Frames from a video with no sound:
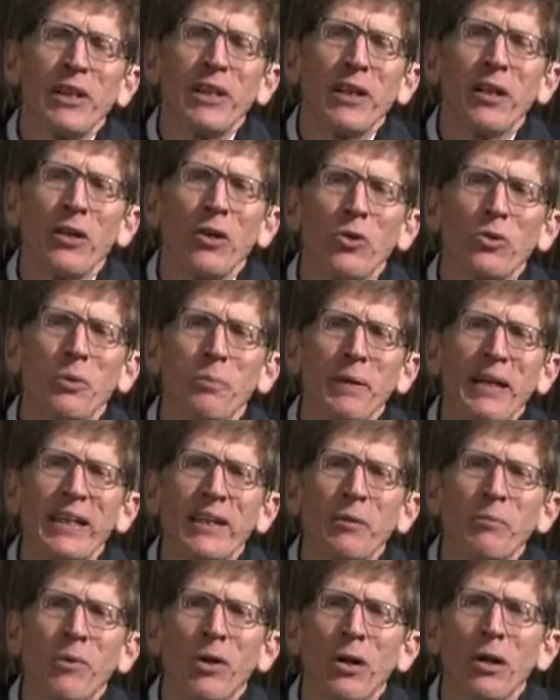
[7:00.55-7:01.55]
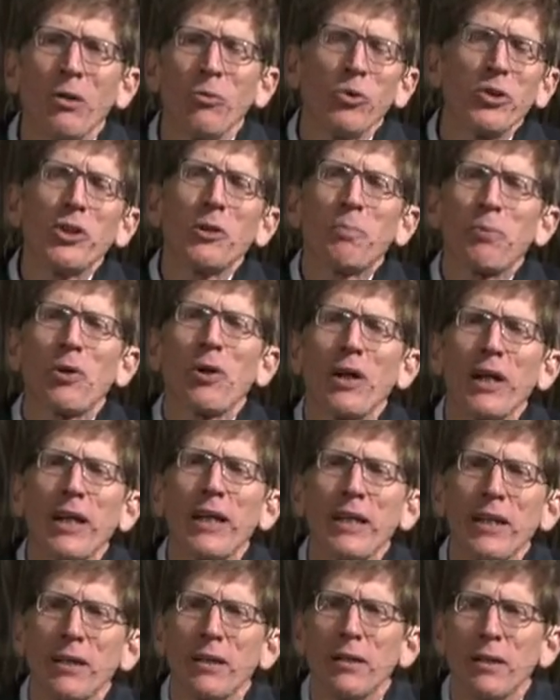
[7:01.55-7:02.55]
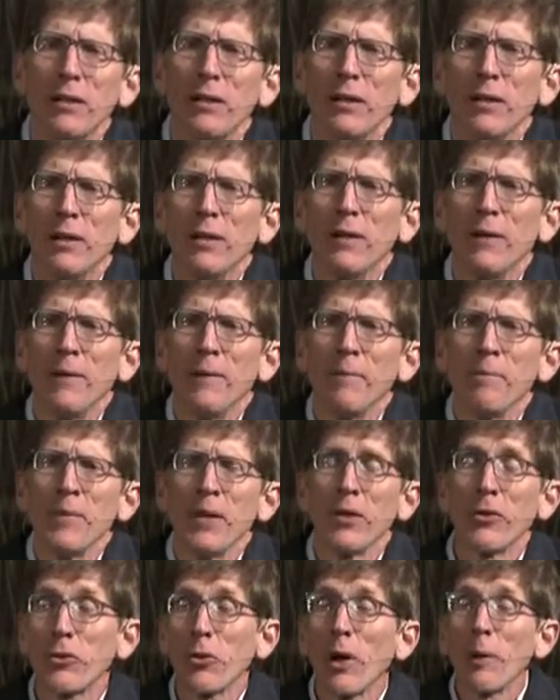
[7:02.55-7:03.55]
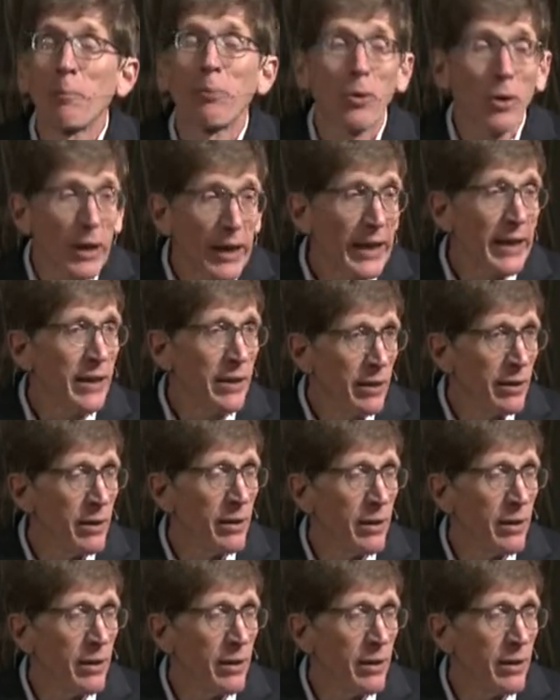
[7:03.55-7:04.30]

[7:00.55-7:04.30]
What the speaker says: in an old abandoned mall? Will you pray? And so I prayed.